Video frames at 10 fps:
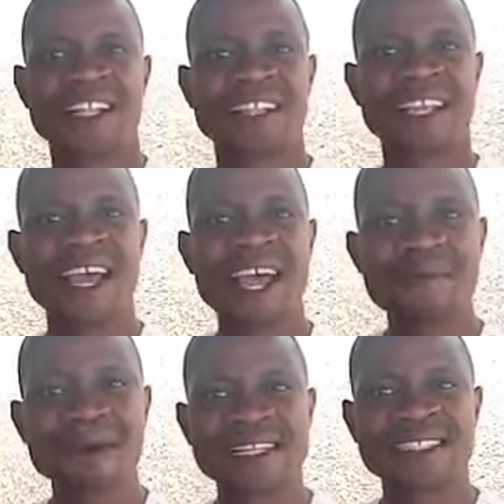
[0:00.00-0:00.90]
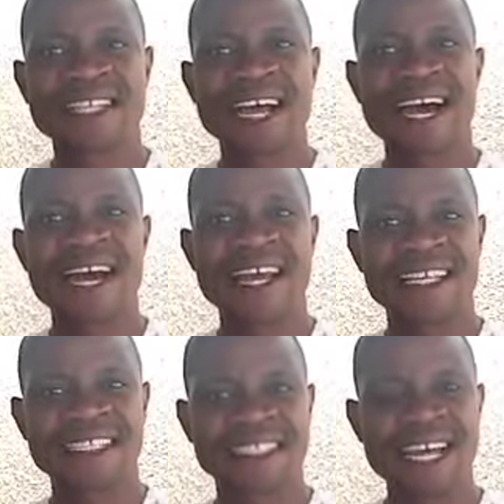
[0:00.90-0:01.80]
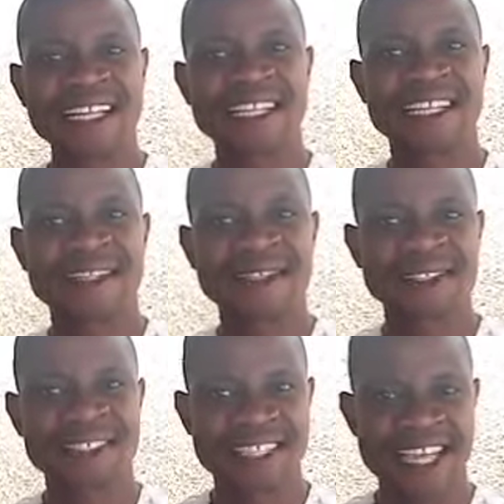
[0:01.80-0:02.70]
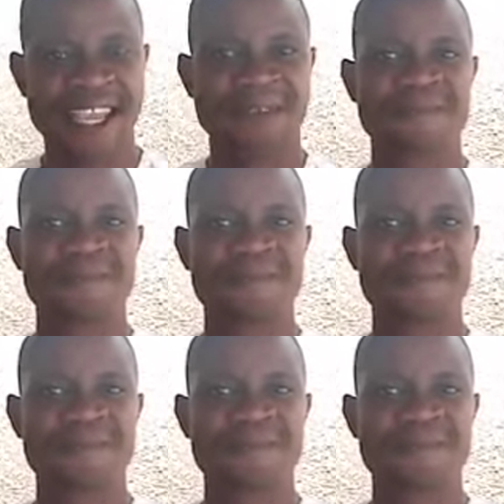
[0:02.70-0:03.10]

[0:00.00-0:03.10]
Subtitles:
The herbalists are exactly the same.